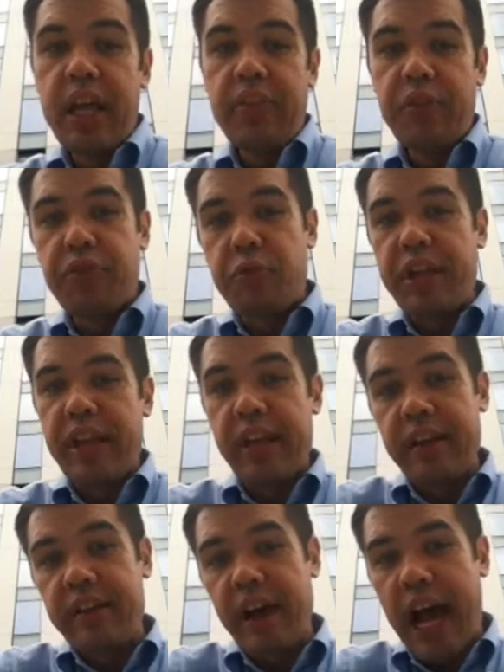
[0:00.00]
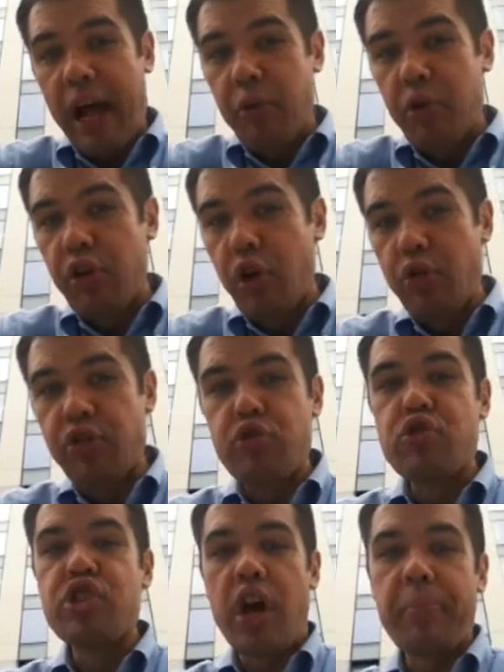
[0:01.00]
this weekend I will go
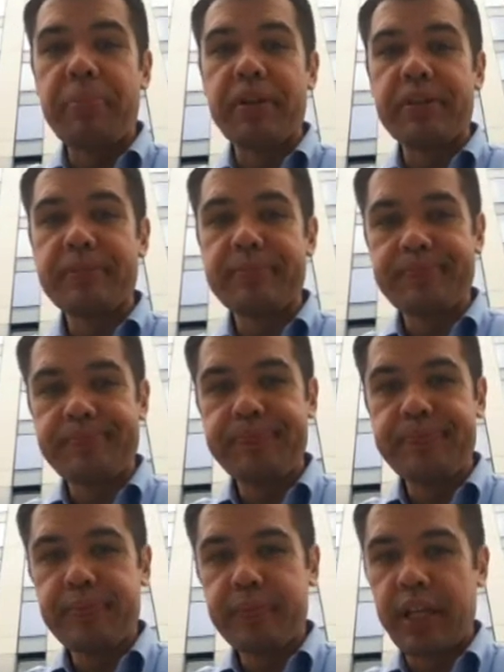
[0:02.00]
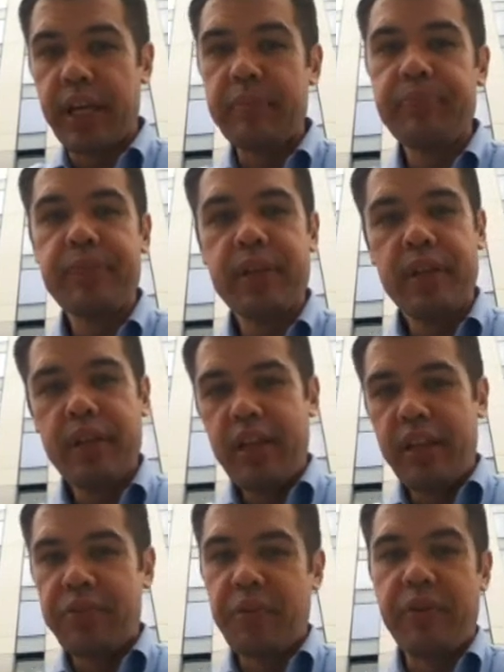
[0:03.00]
to shopping. Okay?
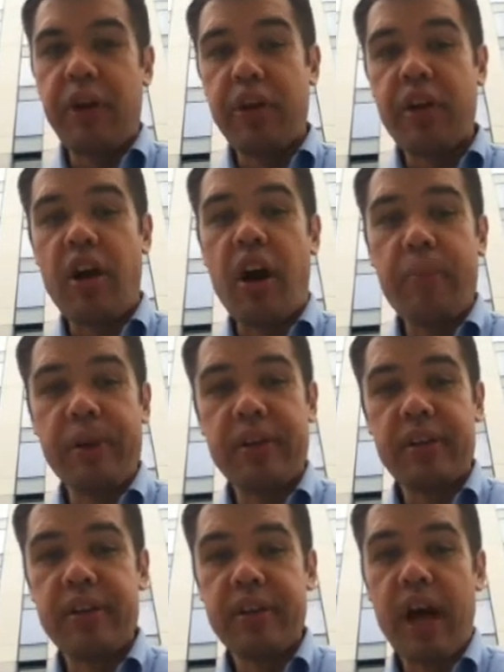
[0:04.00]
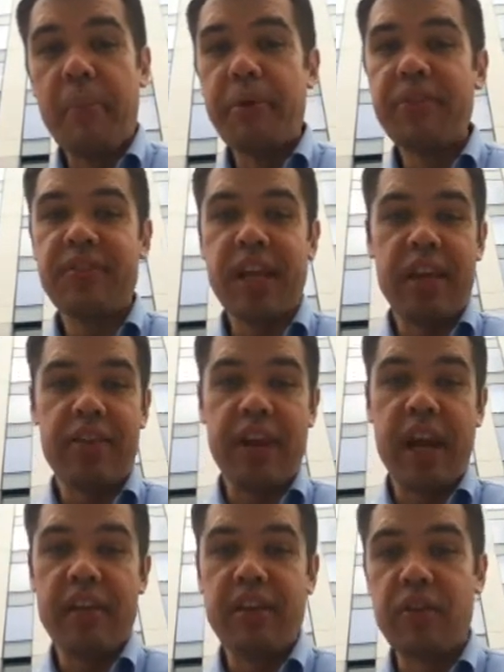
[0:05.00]
That's a very common mistake
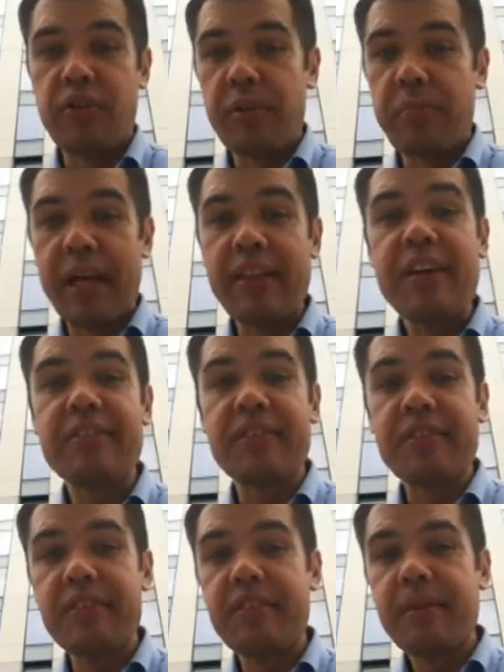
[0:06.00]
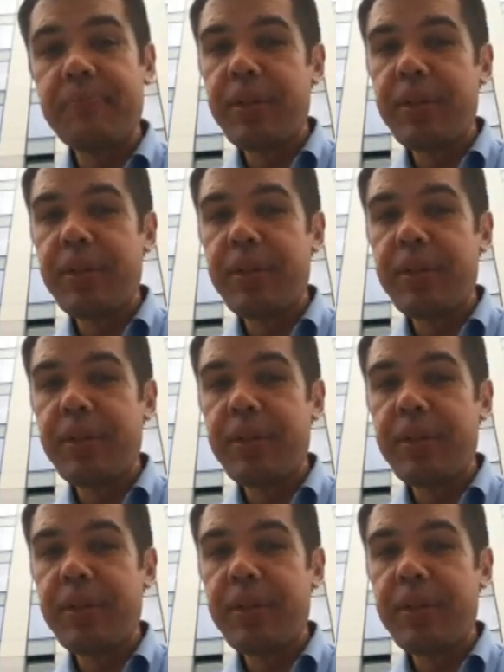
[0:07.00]
that I hear in my lessons.